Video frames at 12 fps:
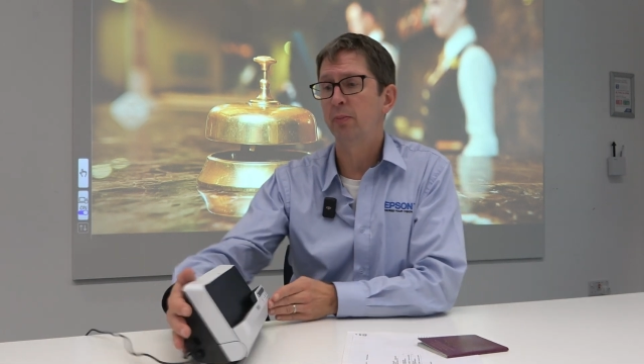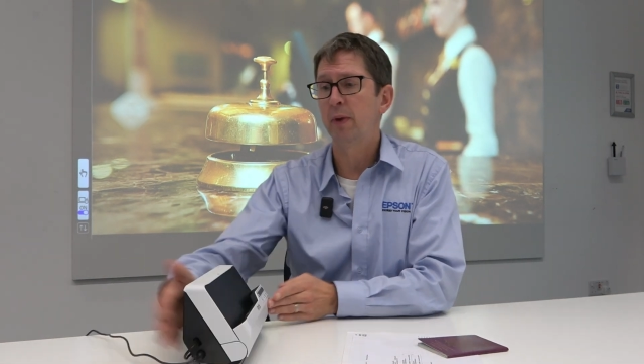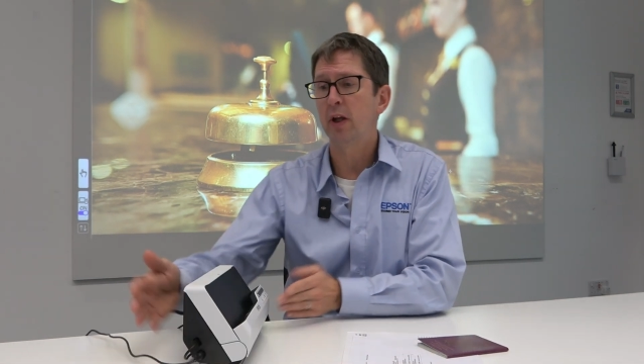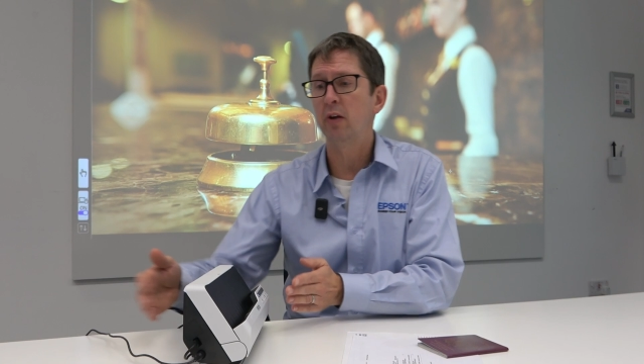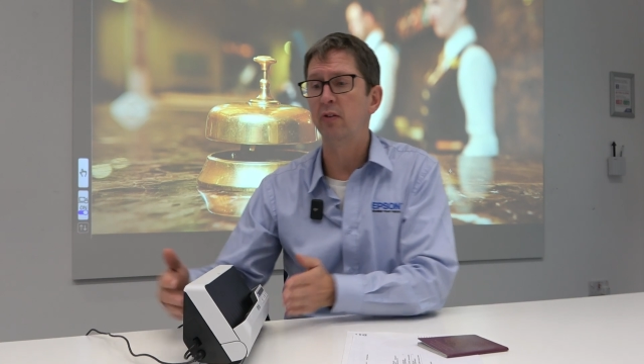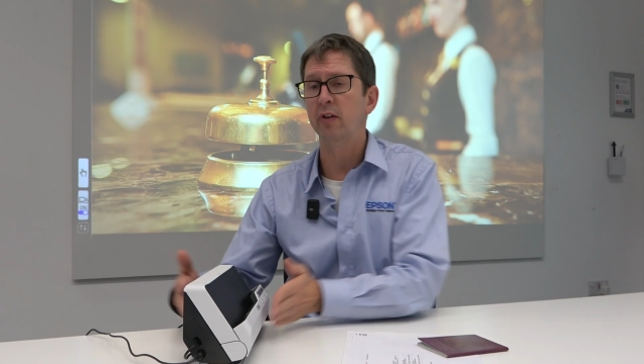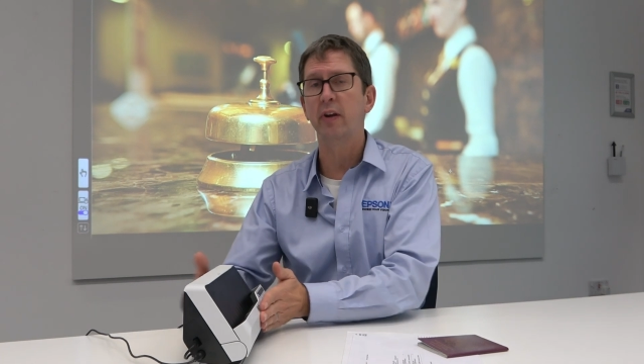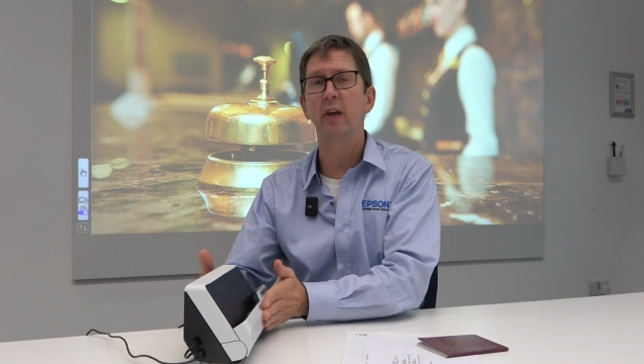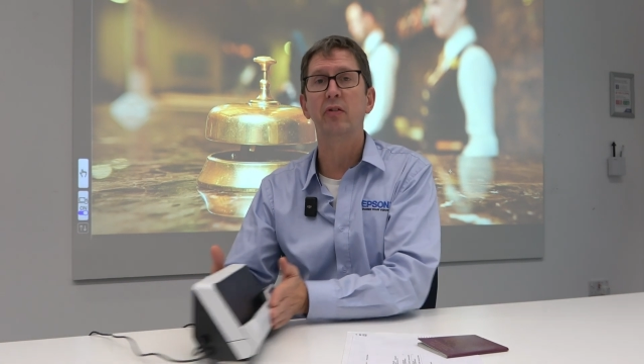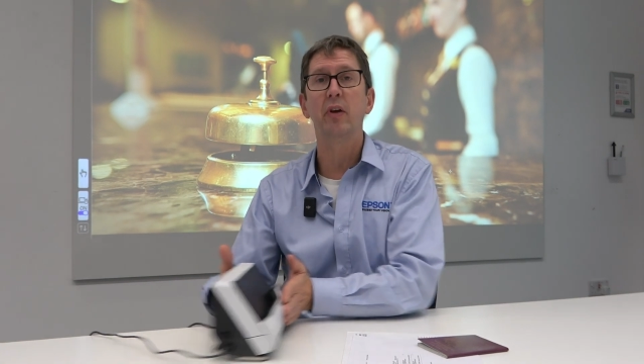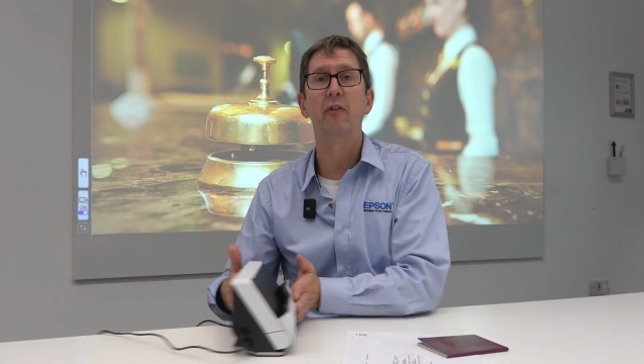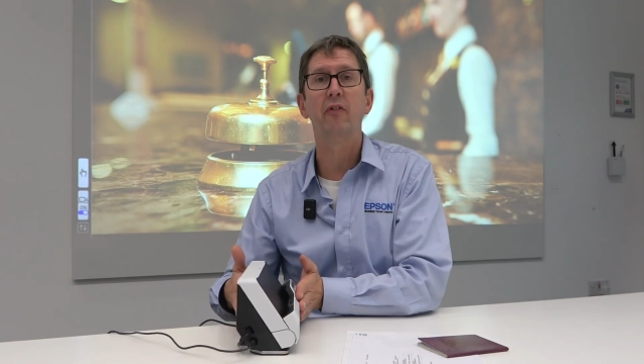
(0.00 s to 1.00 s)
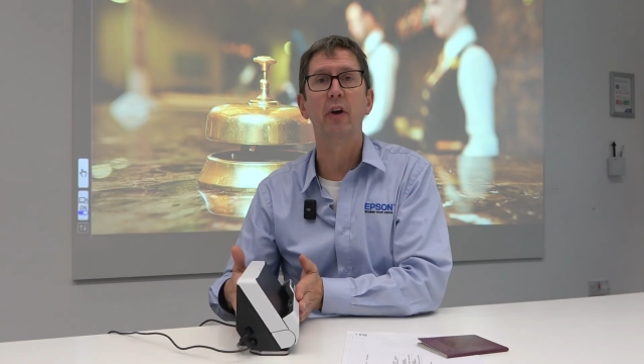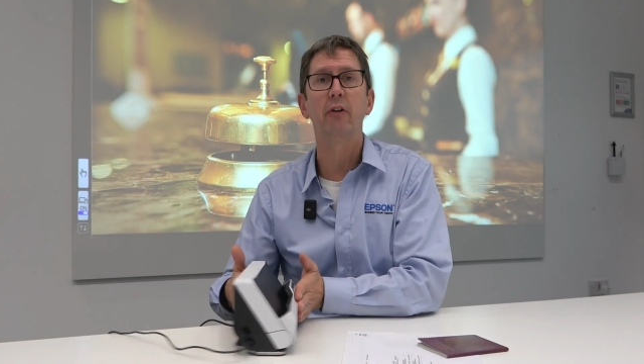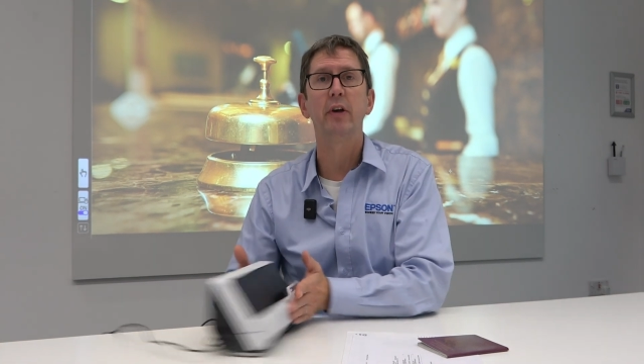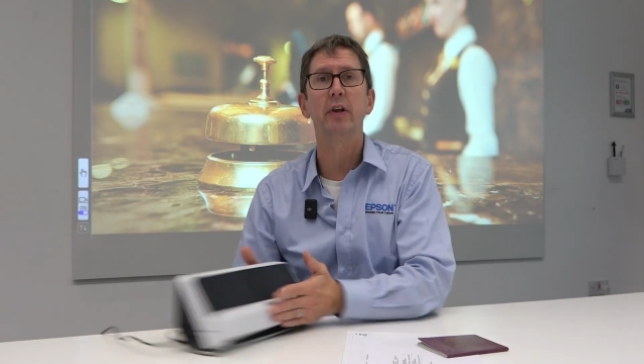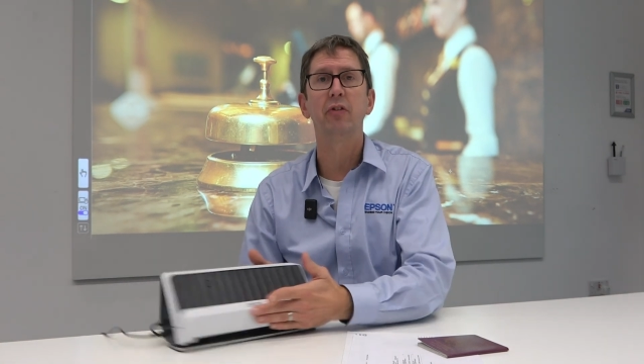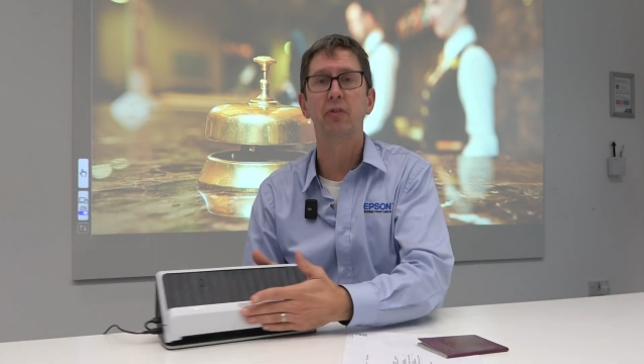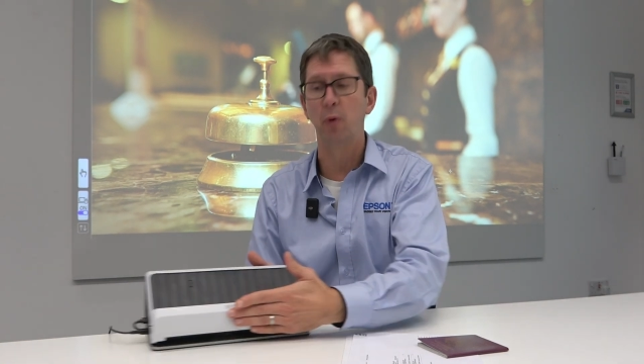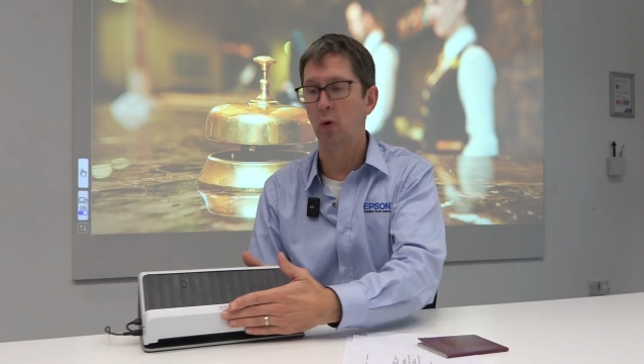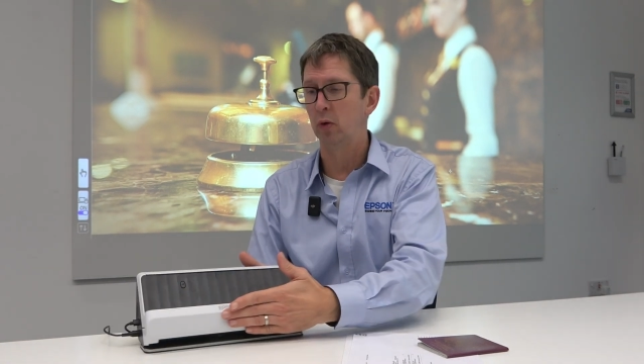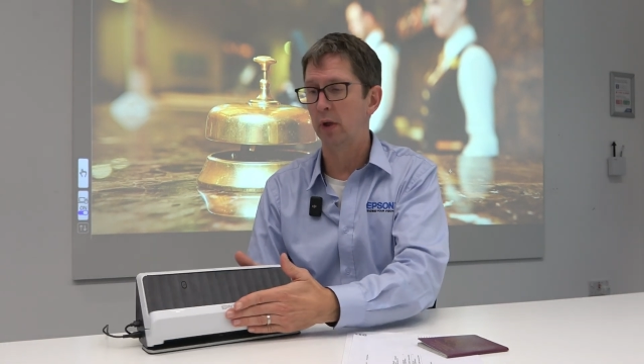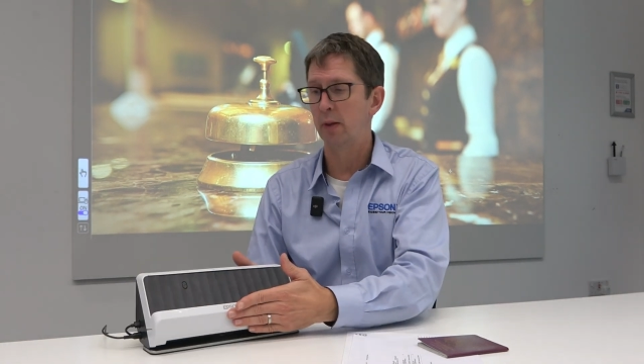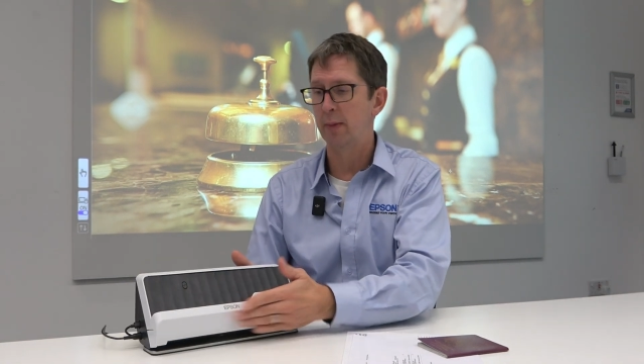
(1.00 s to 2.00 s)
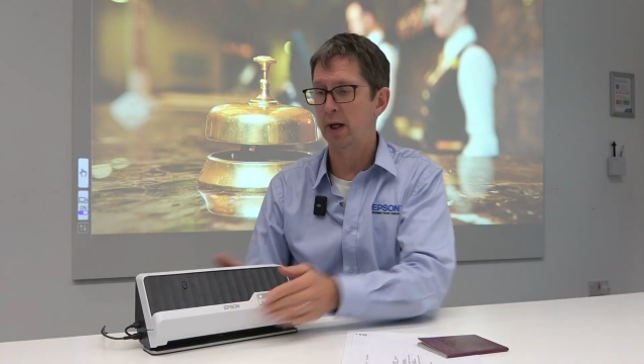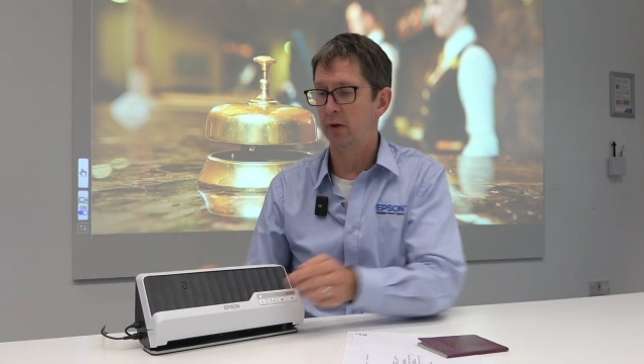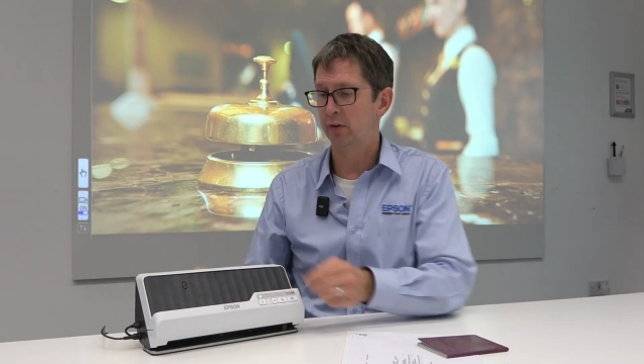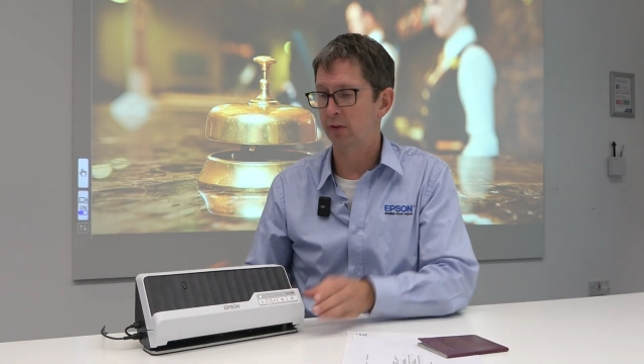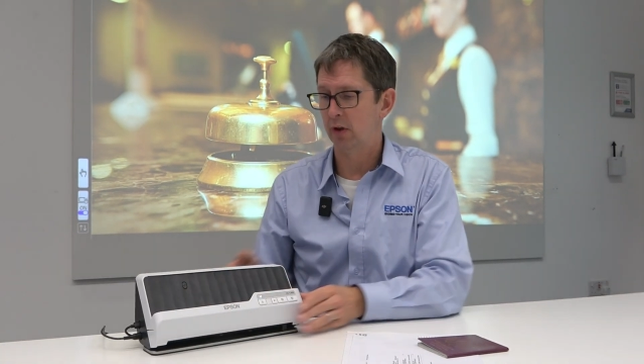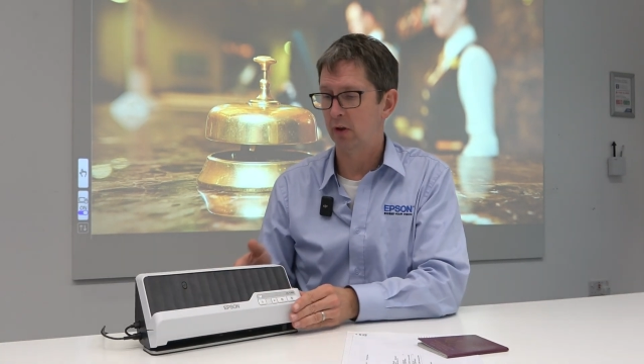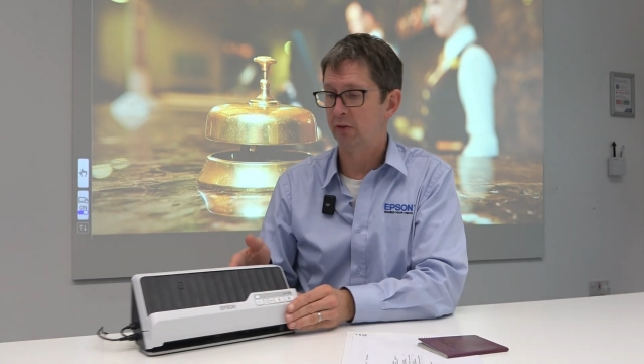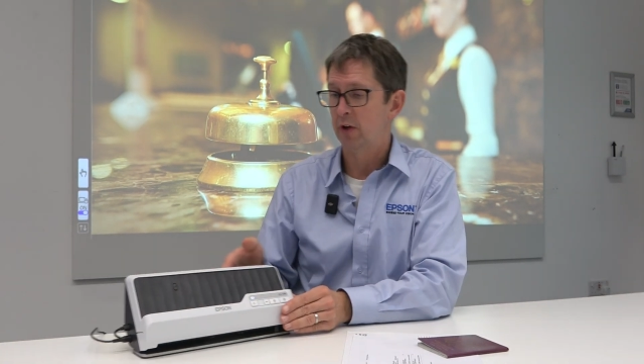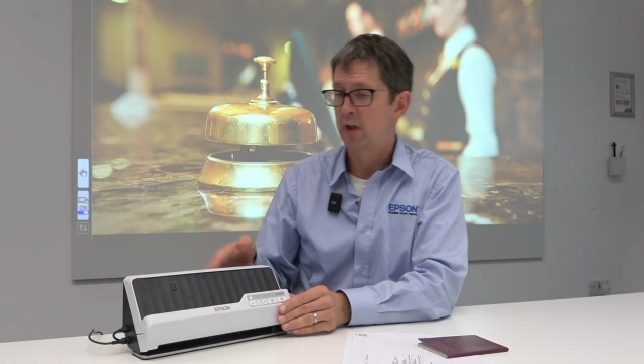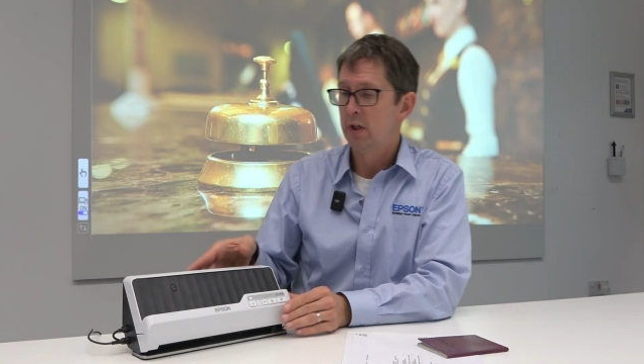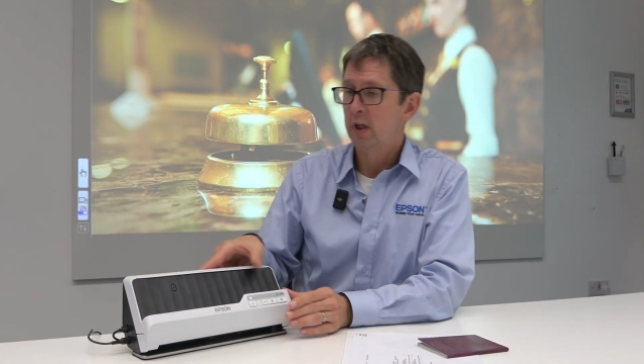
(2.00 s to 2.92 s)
because it takes a very small amount of